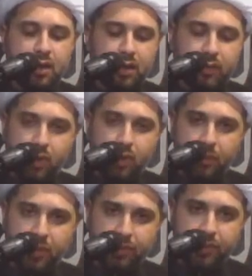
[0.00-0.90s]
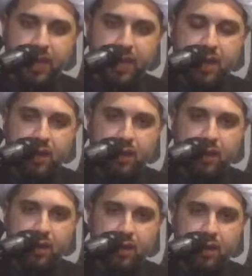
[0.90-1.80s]
Number 3,
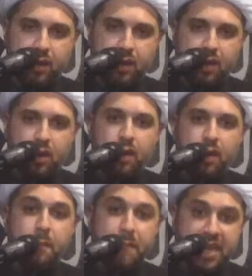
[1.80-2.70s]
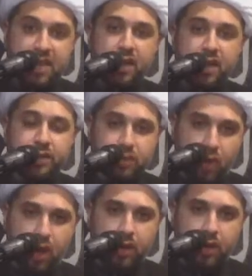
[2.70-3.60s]
being a
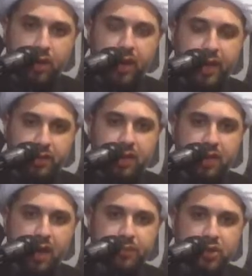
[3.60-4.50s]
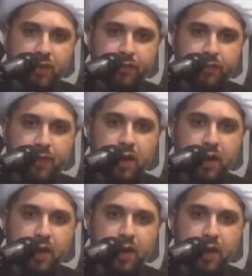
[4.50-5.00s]
scholar in terms of